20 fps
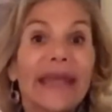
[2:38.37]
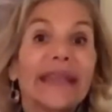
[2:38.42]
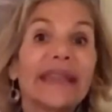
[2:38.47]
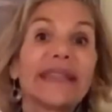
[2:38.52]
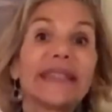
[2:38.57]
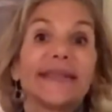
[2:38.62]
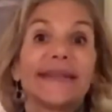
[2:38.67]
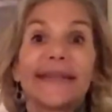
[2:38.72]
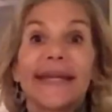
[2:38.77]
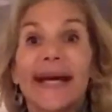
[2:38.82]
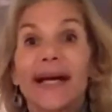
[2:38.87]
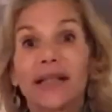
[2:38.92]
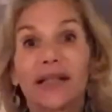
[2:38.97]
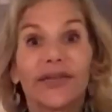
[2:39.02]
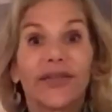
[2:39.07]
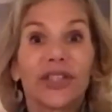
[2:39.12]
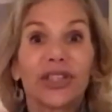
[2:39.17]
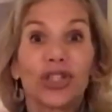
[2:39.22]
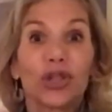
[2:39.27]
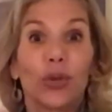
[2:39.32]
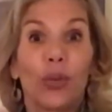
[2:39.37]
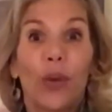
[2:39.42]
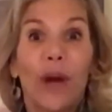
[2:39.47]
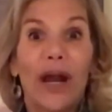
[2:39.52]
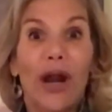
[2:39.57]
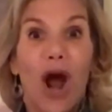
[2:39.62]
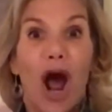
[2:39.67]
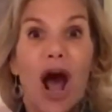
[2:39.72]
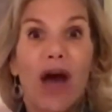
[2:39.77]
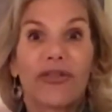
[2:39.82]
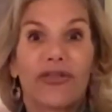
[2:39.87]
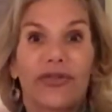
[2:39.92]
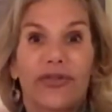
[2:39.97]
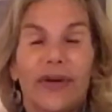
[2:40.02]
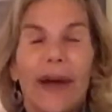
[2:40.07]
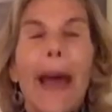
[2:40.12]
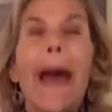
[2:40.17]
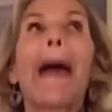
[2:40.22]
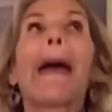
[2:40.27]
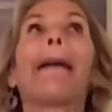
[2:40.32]
the television went off
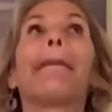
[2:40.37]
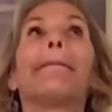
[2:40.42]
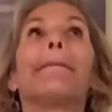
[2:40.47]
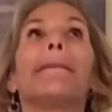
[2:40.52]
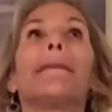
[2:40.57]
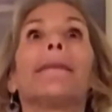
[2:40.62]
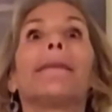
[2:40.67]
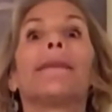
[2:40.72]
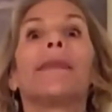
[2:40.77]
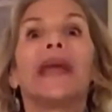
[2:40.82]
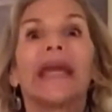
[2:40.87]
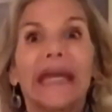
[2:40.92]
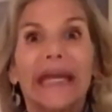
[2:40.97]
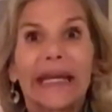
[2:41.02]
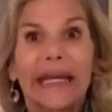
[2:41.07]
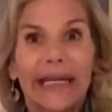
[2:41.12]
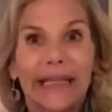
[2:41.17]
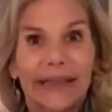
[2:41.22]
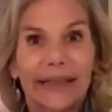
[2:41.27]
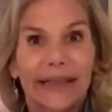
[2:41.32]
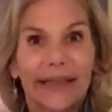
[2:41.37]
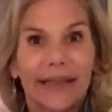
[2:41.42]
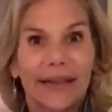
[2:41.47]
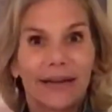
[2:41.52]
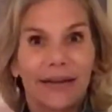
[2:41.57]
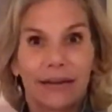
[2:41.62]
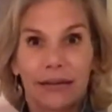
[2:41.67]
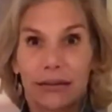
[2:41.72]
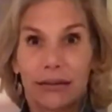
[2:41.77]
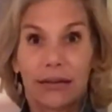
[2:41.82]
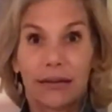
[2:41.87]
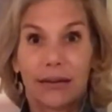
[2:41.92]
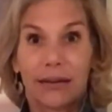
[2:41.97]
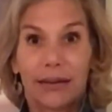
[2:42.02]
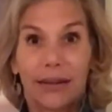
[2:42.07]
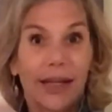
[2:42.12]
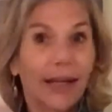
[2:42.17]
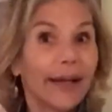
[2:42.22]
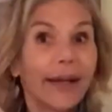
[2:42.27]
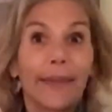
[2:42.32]
immediately.
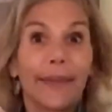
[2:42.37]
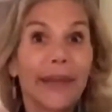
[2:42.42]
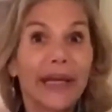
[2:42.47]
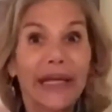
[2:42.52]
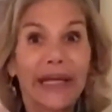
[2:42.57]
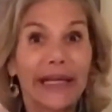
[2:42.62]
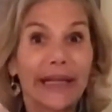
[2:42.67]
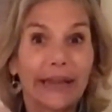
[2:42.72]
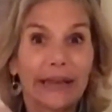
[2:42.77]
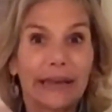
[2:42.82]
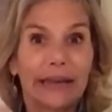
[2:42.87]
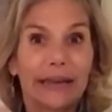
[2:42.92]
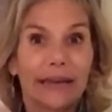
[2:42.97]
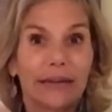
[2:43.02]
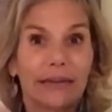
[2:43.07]
Immediately.